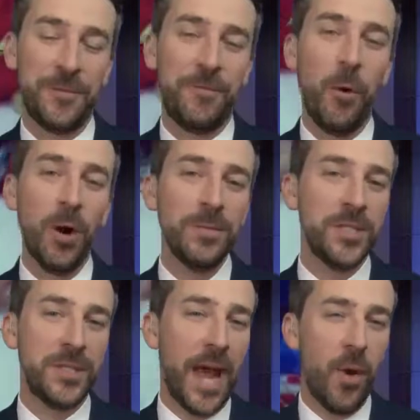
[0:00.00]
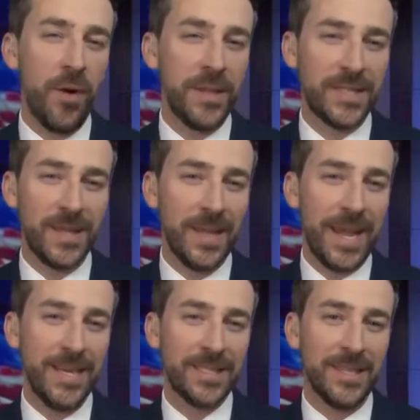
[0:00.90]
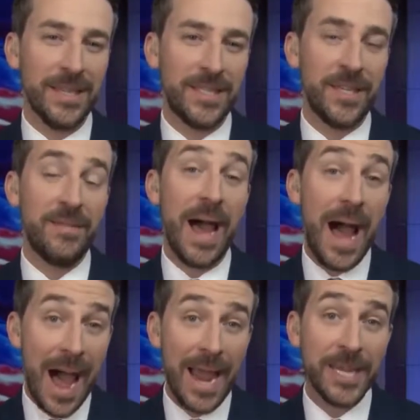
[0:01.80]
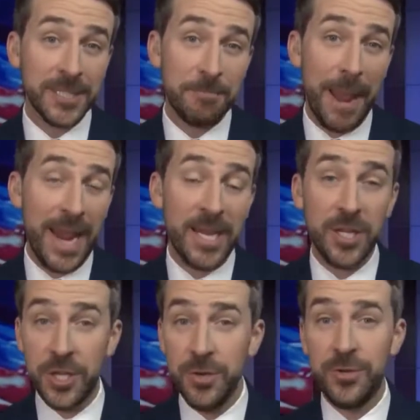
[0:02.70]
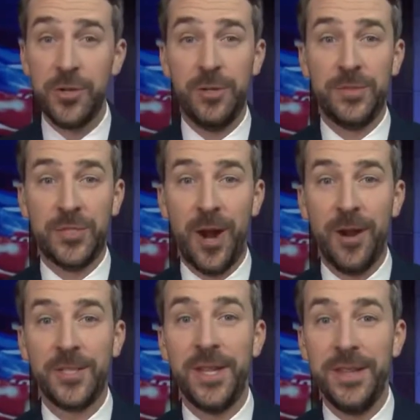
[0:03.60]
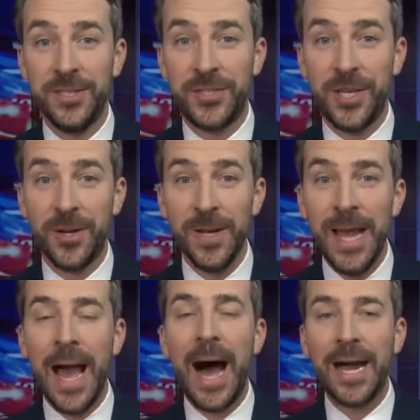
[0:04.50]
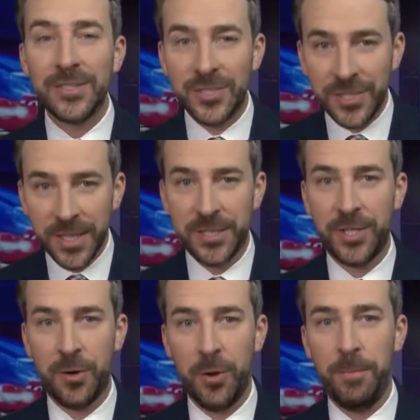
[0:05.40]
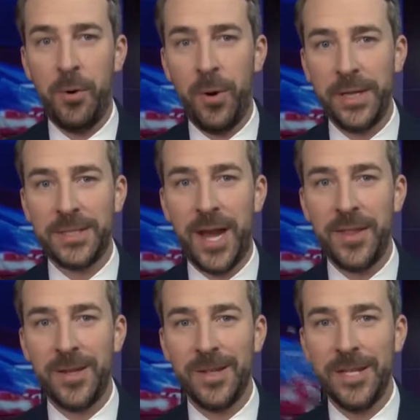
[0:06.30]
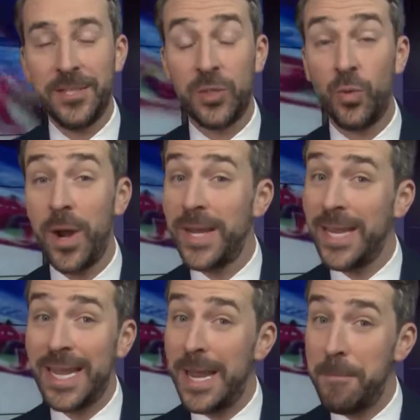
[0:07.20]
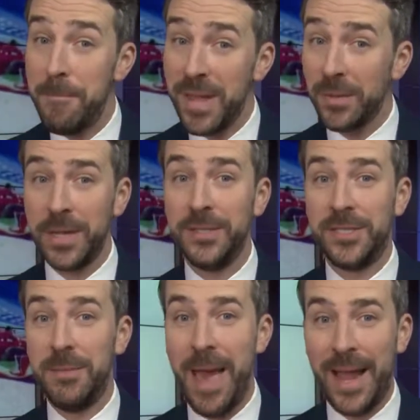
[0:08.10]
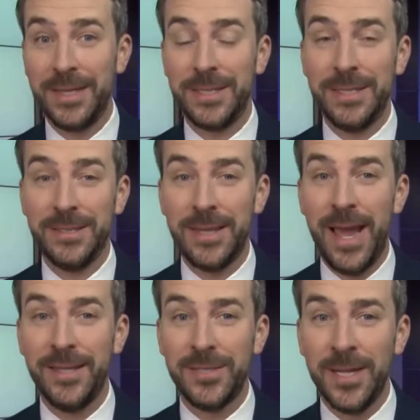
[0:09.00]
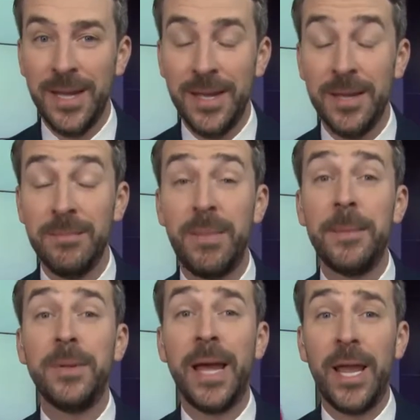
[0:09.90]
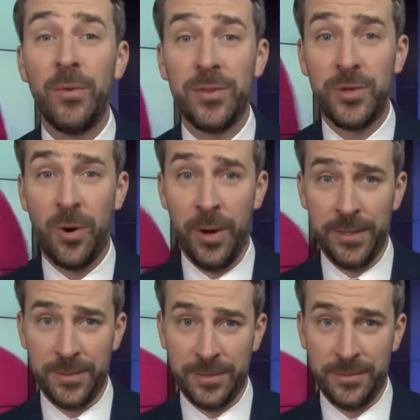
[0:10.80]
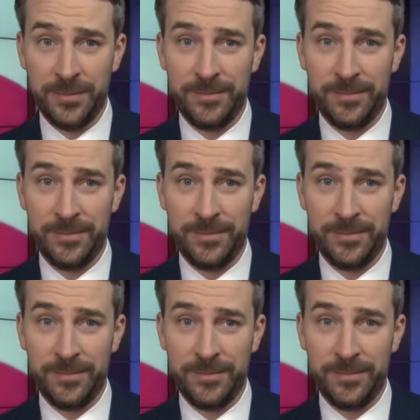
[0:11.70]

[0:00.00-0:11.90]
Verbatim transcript: Forbes is out with its latest list of the highest paid YouTube stars, and this year, a six year old boy is on the list, raking in millions, the magazine says, by playing with toys.